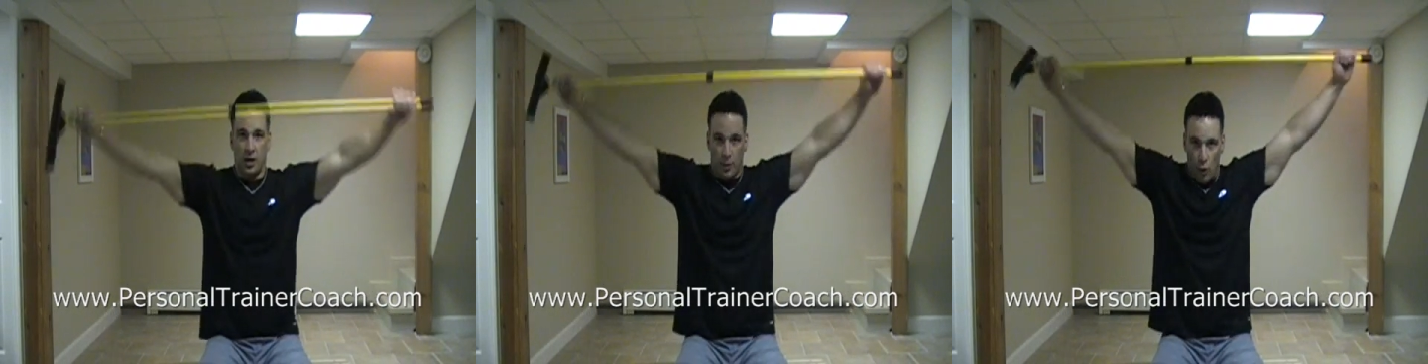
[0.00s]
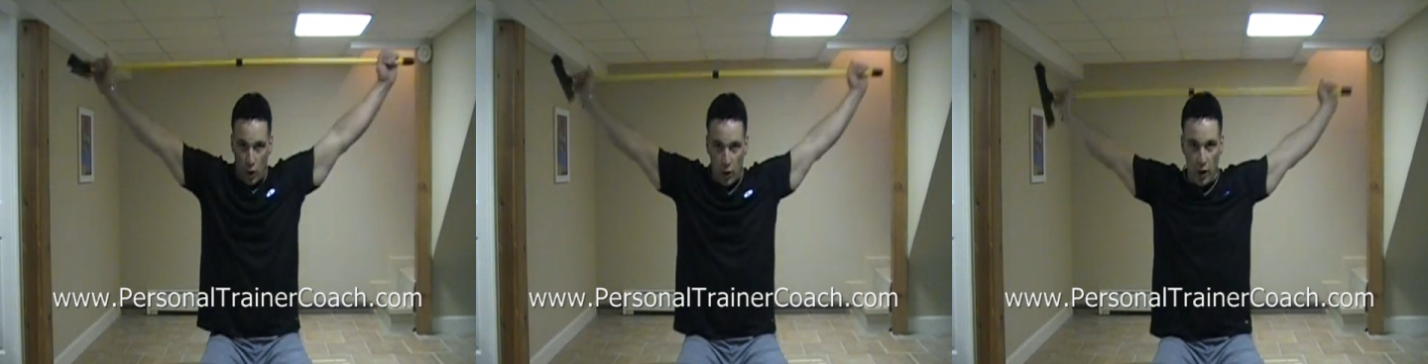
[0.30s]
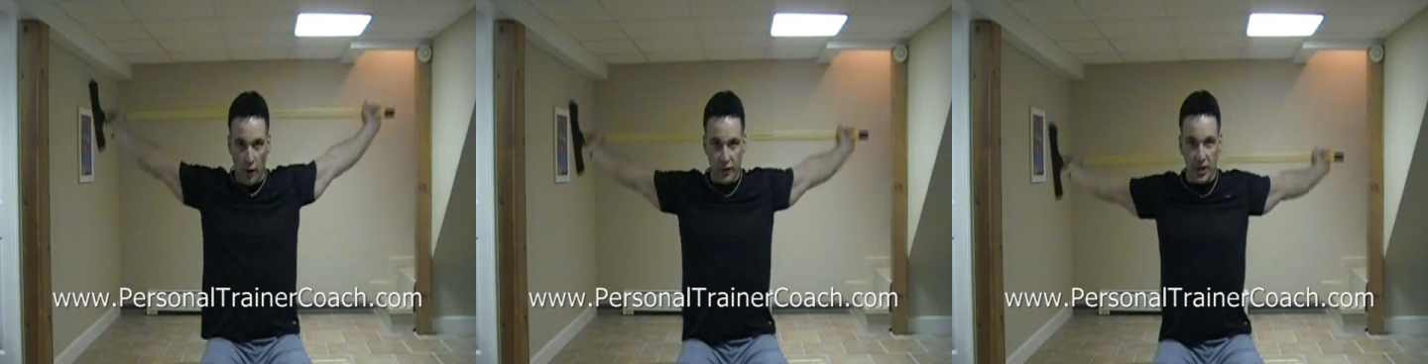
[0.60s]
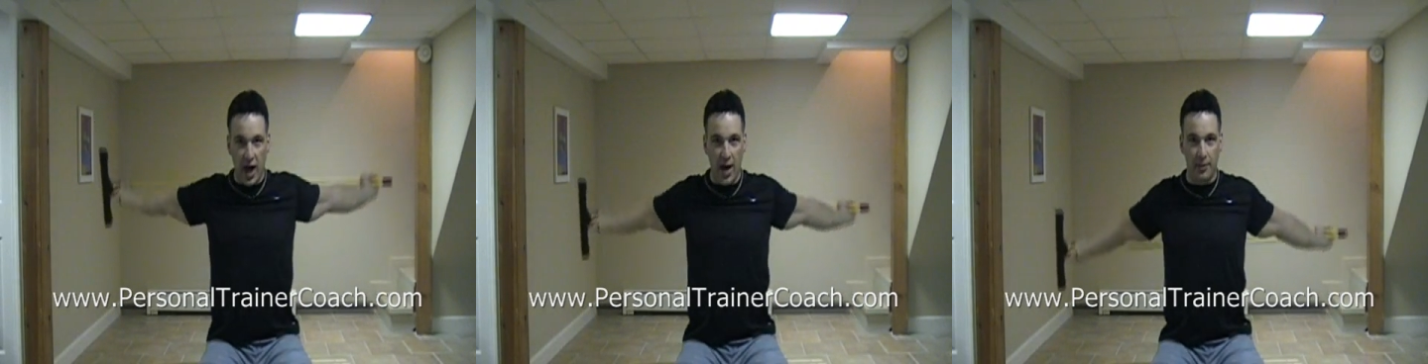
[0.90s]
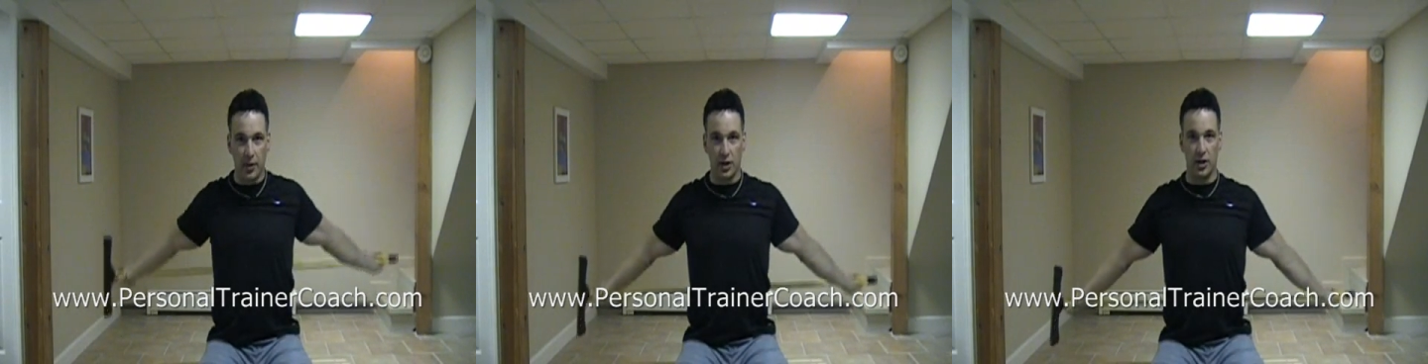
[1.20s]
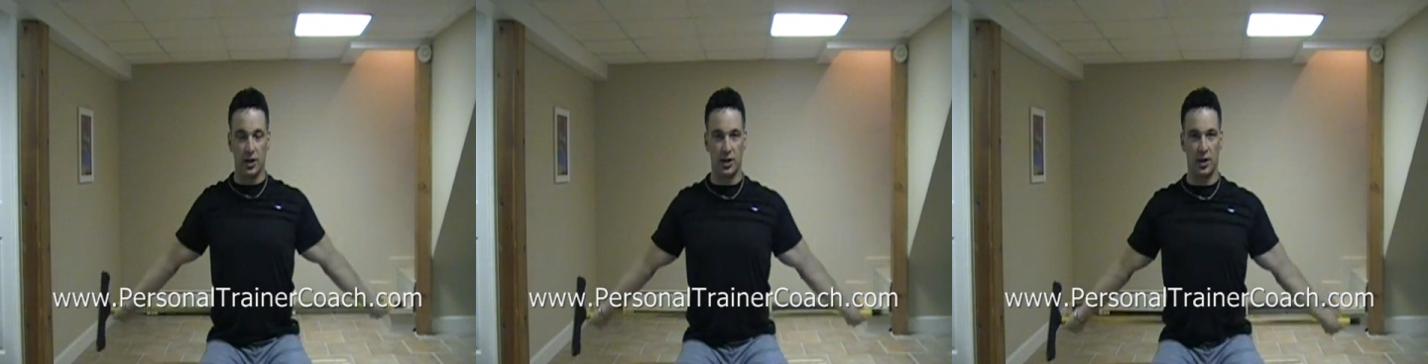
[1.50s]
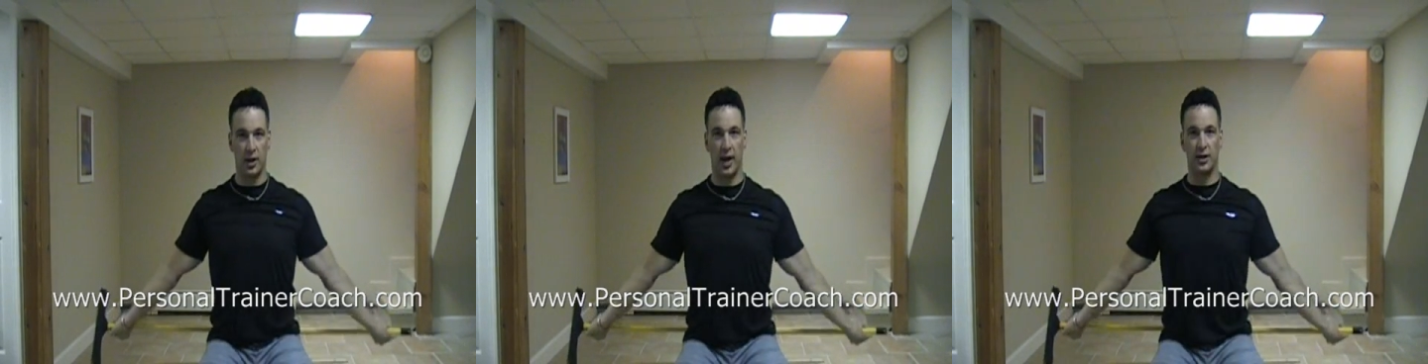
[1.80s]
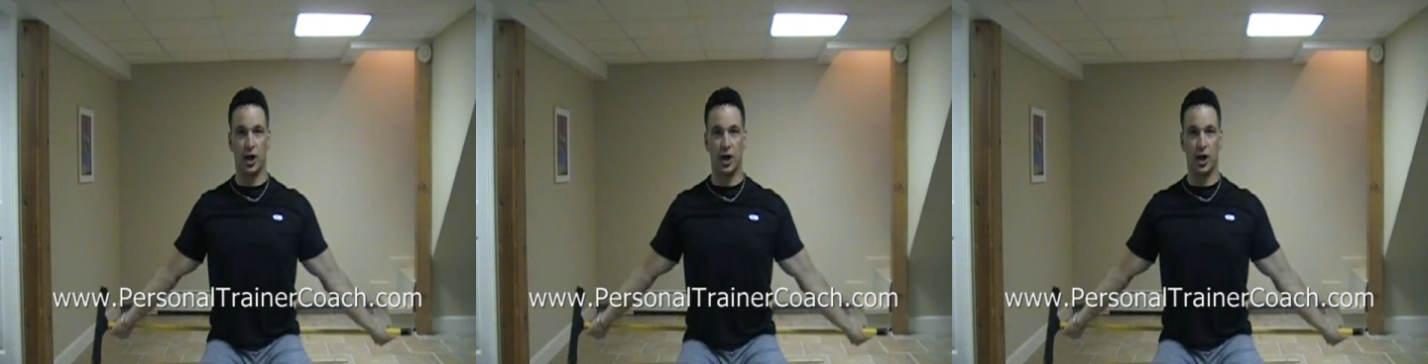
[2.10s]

Come all the way over top and